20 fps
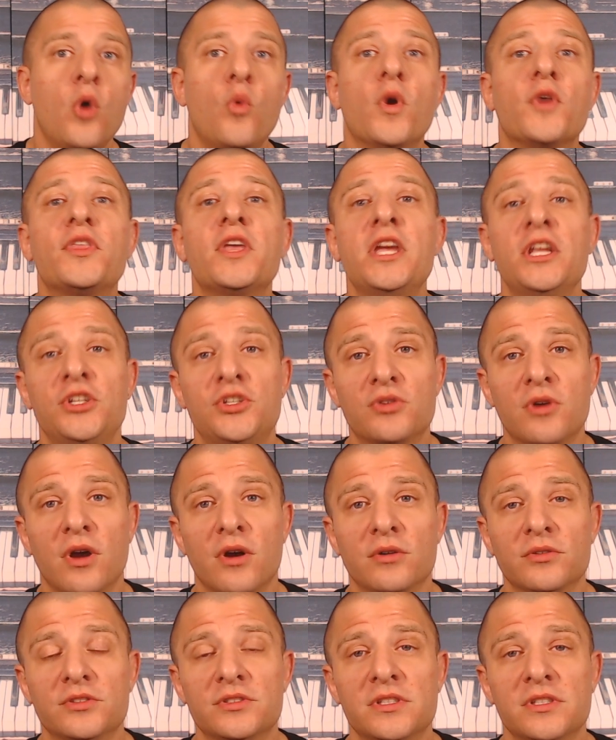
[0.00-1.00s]
with
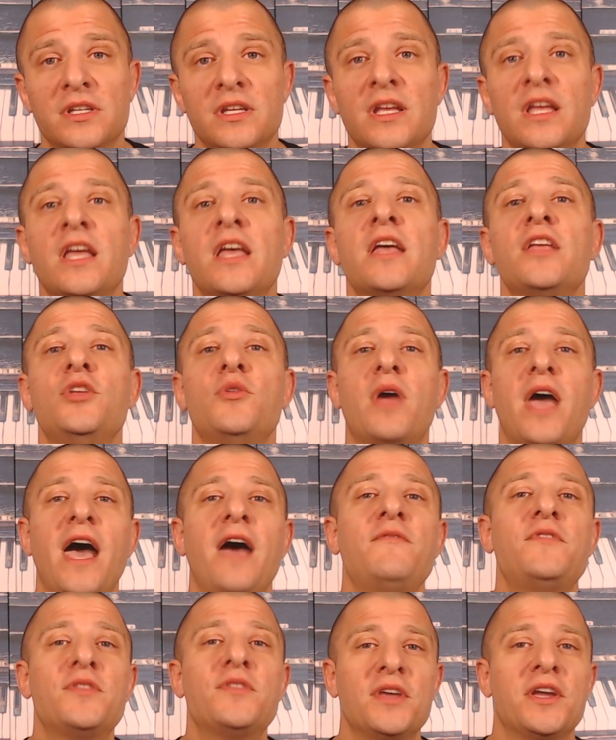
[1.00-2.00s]
intros, you
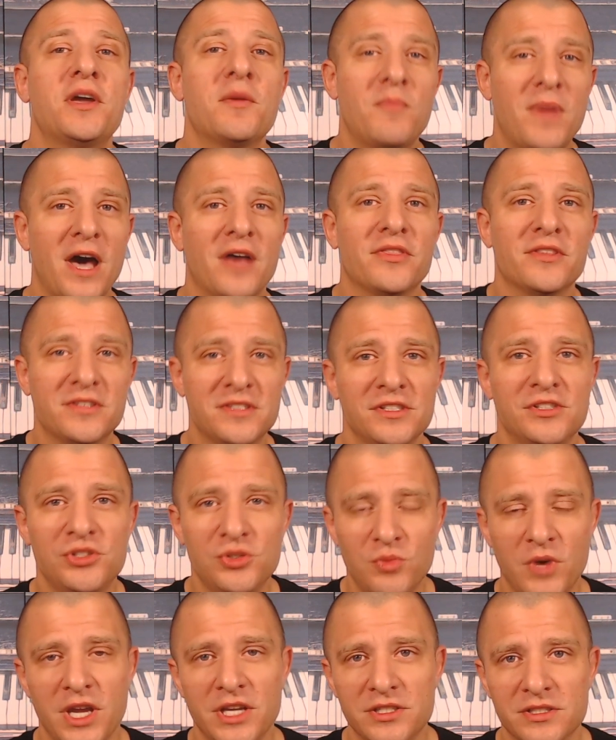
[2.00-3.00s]
have to think about the
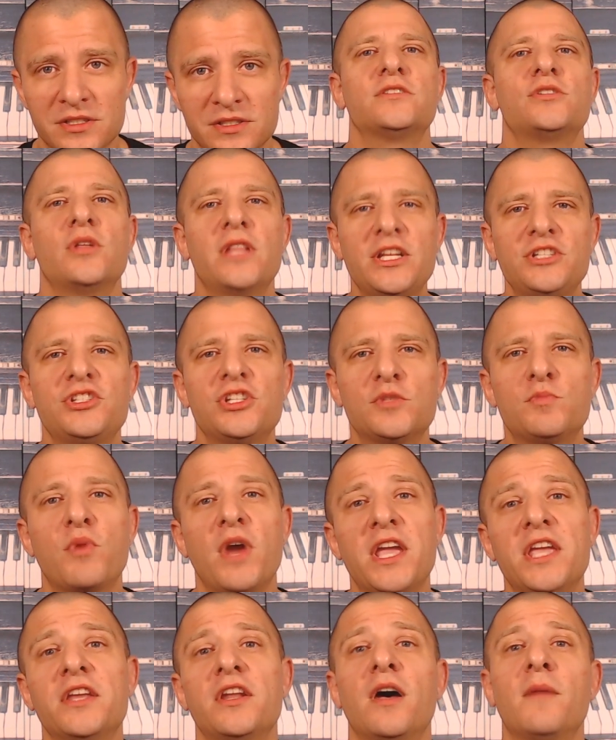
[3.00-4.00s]
situation. So let's just
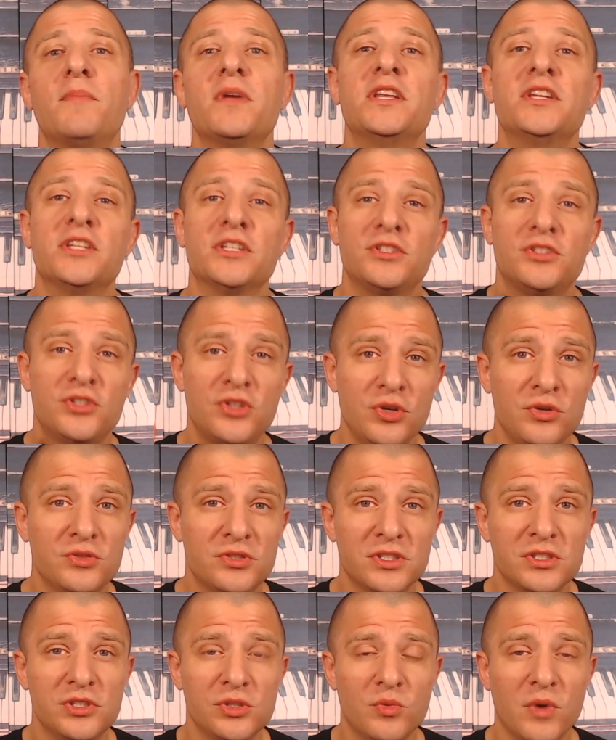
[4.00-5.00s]
break it up into two
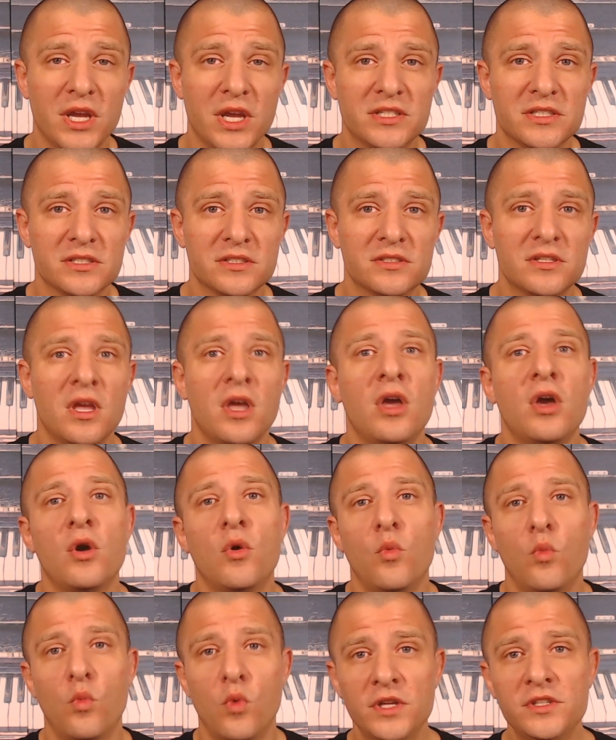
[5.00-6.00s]
situations.
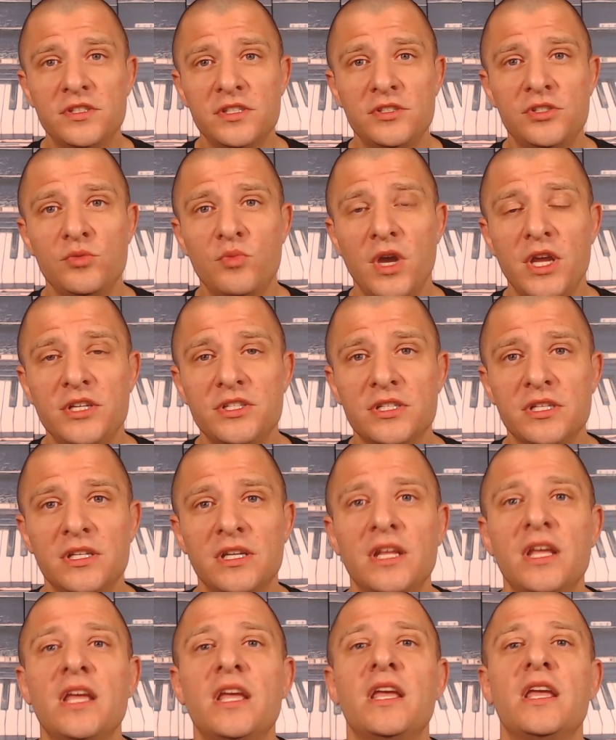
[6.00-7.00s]
One
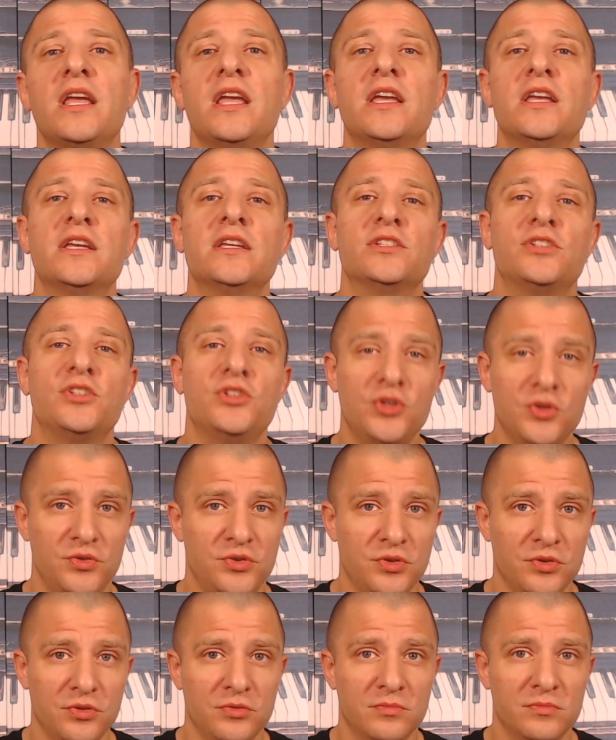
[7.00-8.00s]
situation is
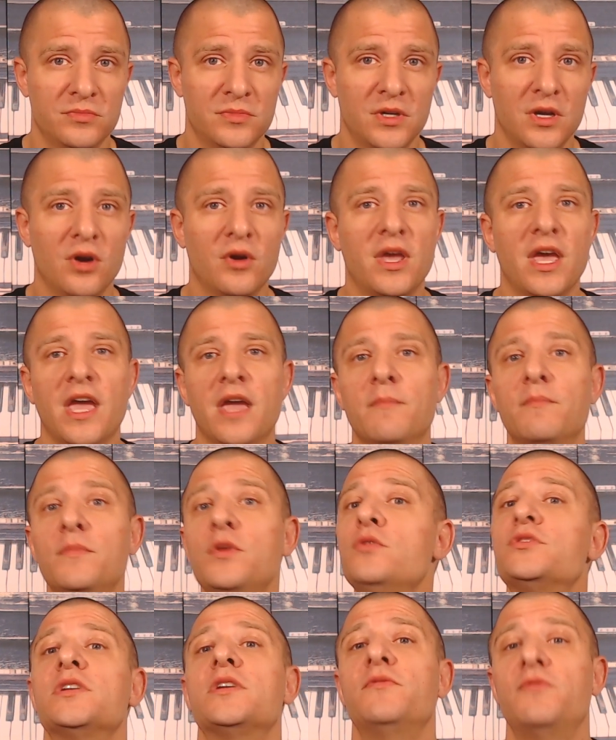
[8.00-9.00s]
YouTube, okay?
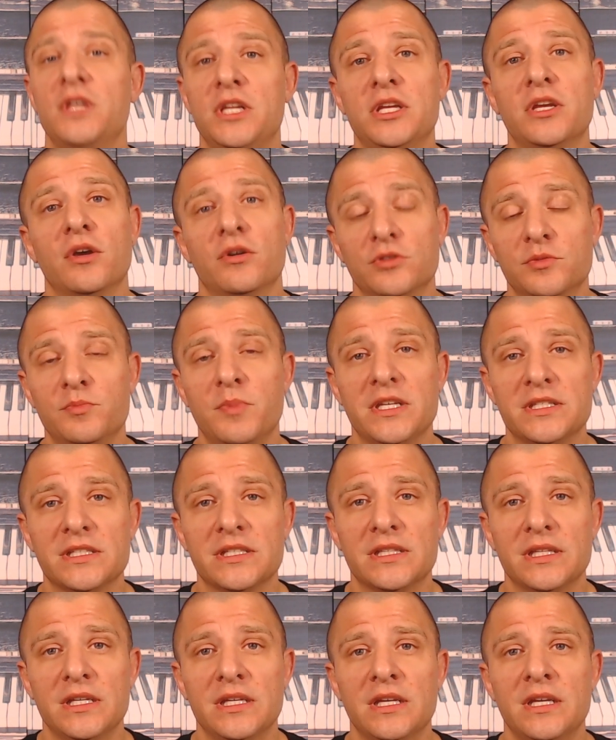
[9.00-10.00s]
Music videos,
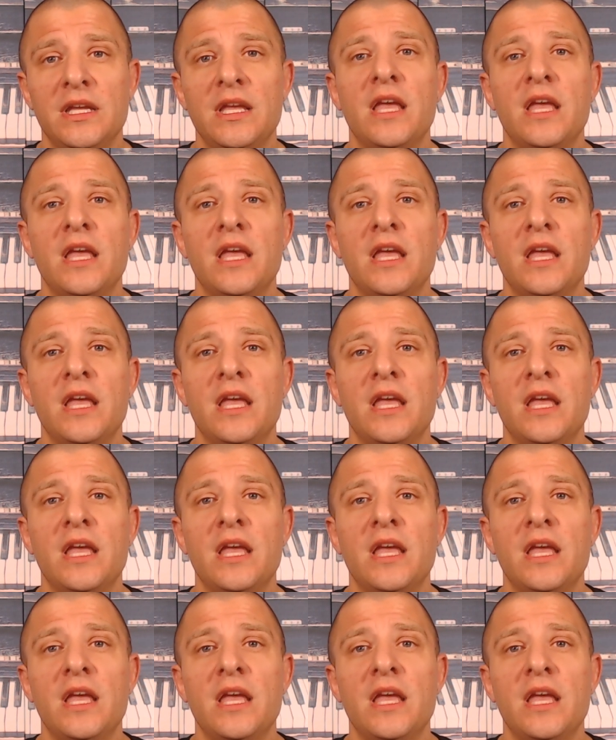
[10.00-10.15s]
basically.